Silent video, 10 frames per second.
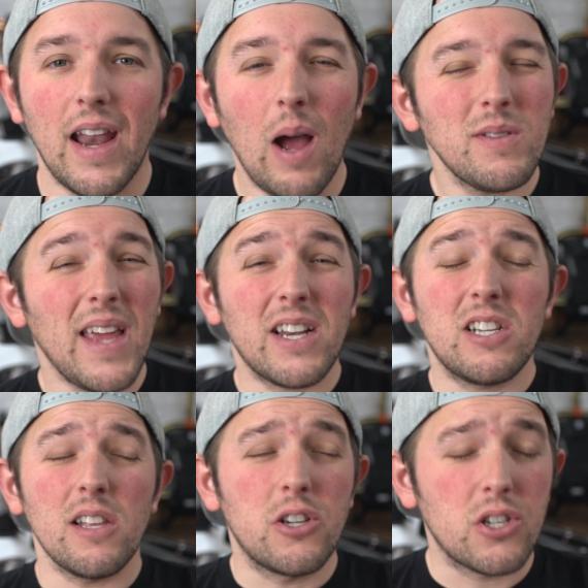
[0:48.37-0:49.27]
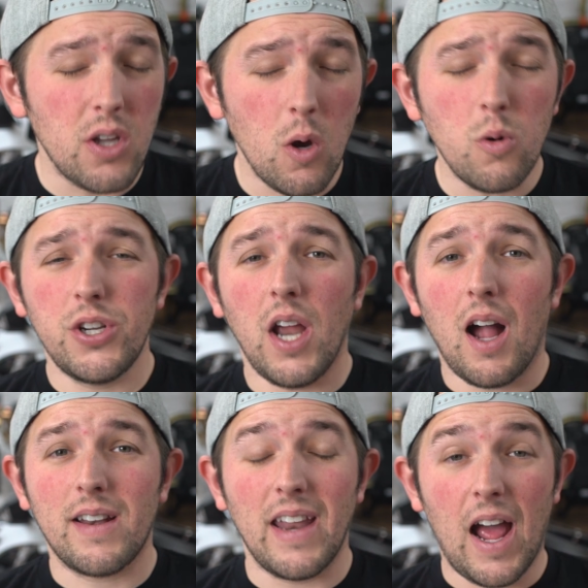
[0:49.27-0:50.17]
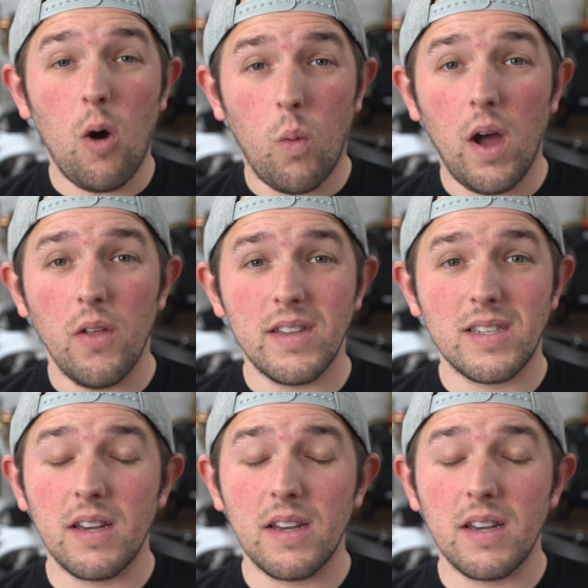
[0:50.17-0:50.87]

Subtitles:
and I was actually so shocked at how well this